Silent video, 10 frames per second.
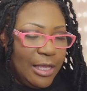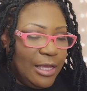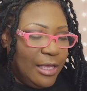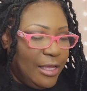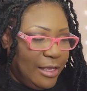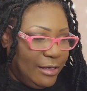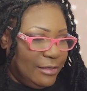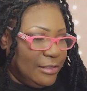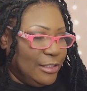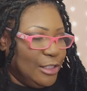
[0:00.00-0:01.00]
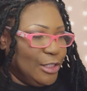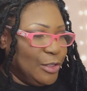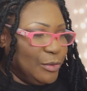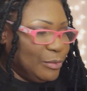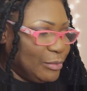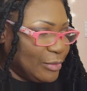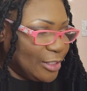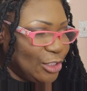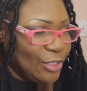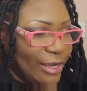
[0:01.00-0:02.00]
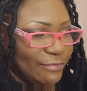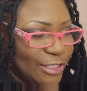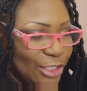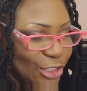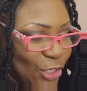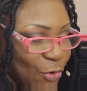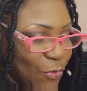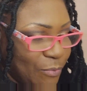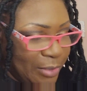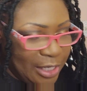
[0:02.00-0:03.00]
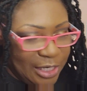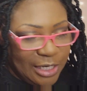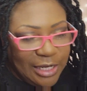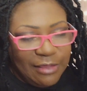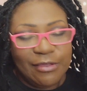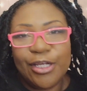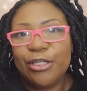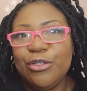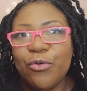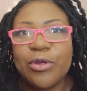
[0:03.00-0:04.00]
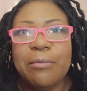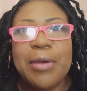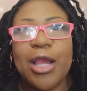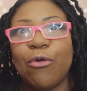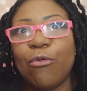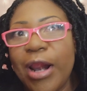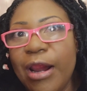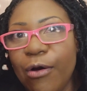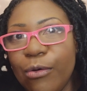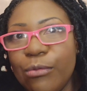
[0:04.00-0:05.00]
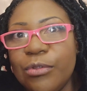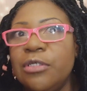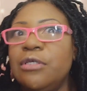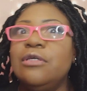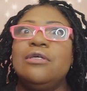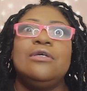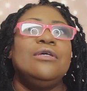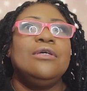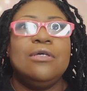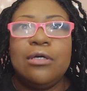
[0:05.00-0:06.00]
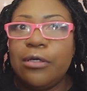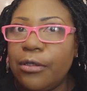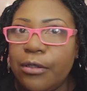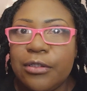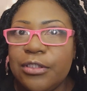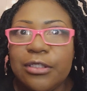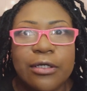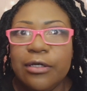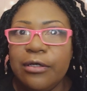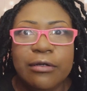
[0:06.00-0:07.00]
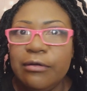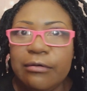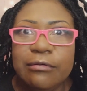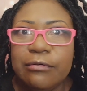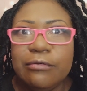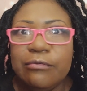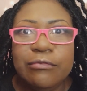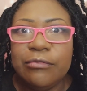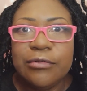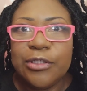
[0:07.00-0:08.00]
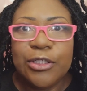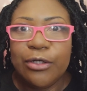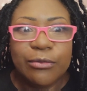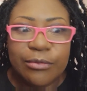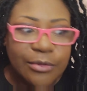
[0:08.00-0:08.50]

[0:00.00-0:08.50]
and you know, because you have so many, and then you don't get back around to, you know, the